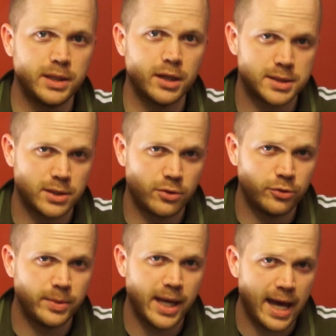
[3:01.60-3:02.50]
be considered
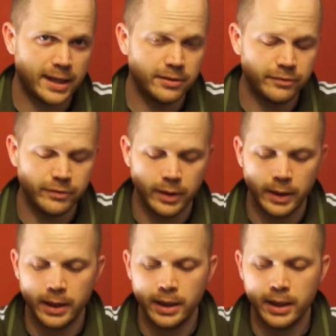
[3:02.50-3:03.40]
to be active
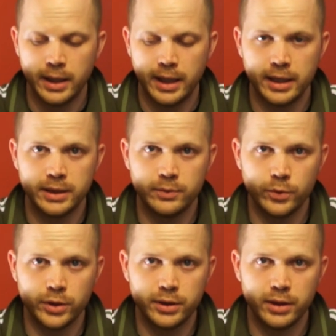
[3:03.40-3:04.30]
and
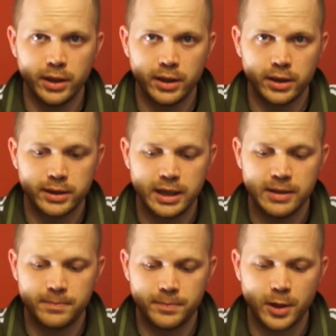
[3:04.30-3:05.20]
would
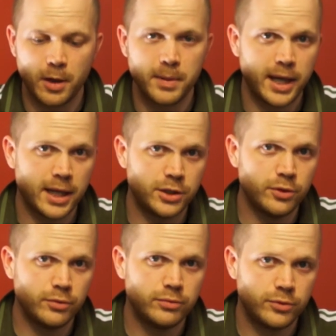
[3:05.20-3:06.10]
keep coming at
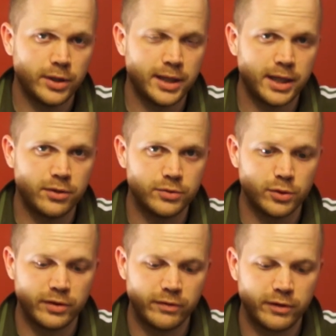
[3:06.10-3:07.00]
you to attack you.
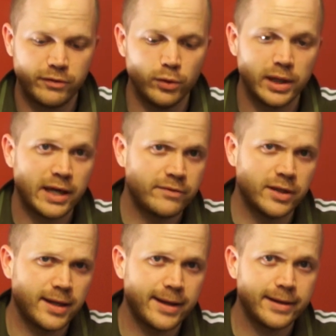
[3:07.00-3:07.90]
So even if you left
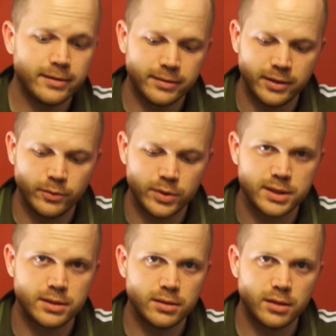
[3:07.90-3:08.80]
the tile, they
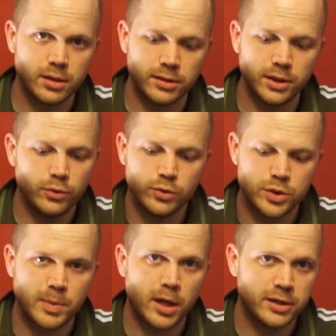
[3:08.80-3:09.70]
would continue to
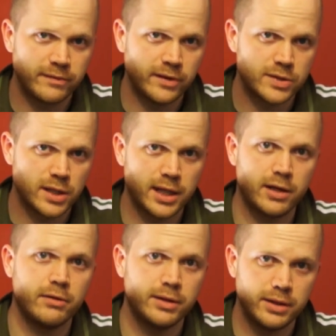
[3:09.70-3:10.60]
spawn if there's a
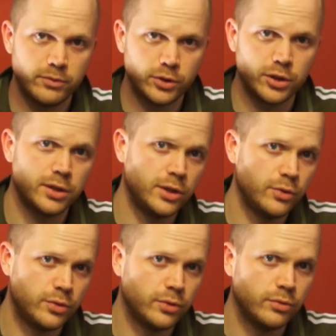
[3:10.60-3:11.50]
lair, and they would
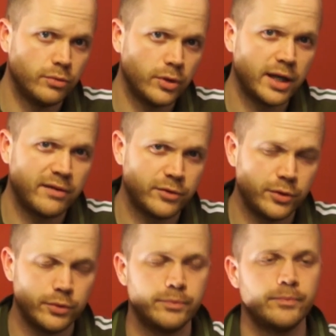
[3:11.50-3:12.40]
continue to run after you.